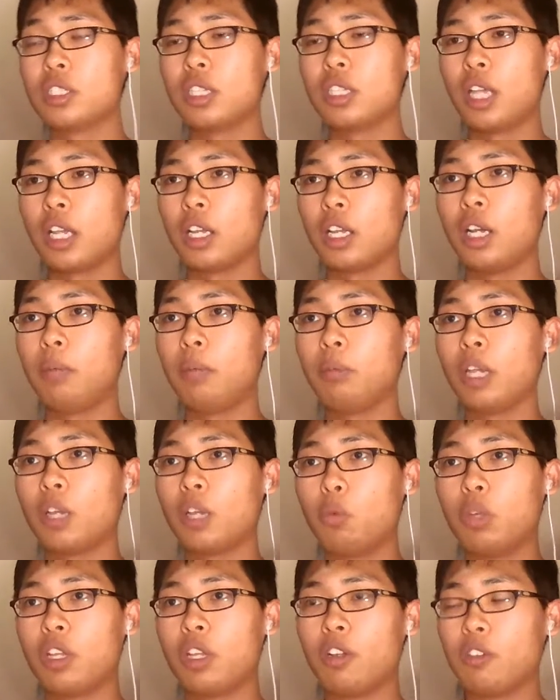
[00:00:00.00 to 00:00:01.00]
like
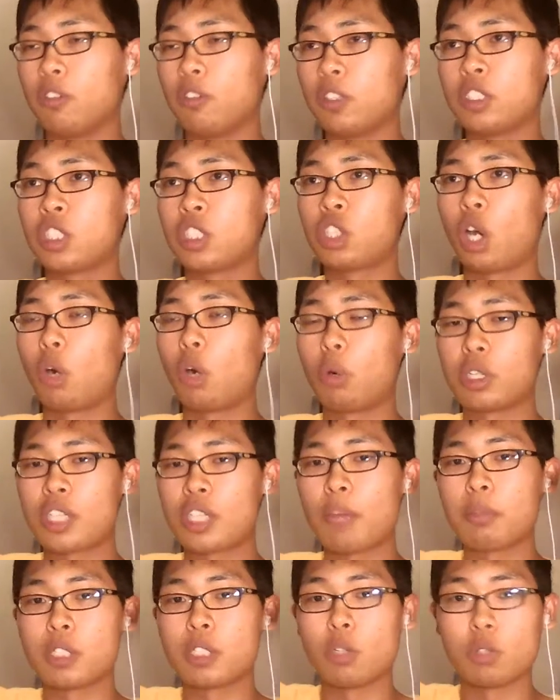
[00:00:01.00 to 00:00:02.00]
when the Star Wars
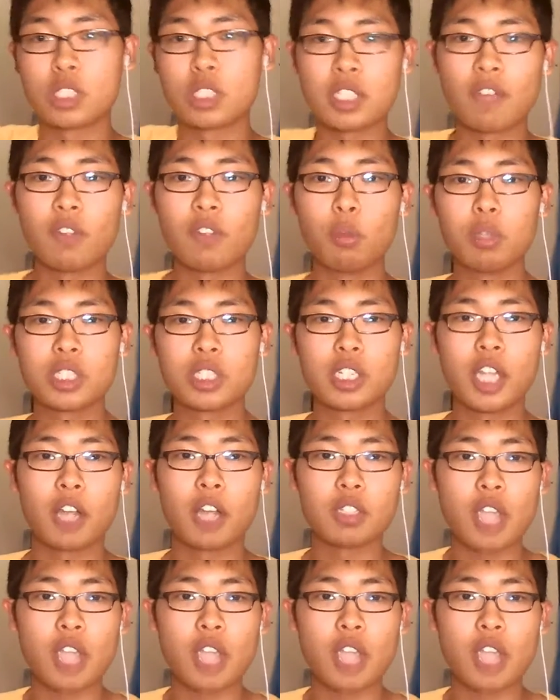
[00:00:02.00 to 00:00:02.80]
Episode 7 was announced,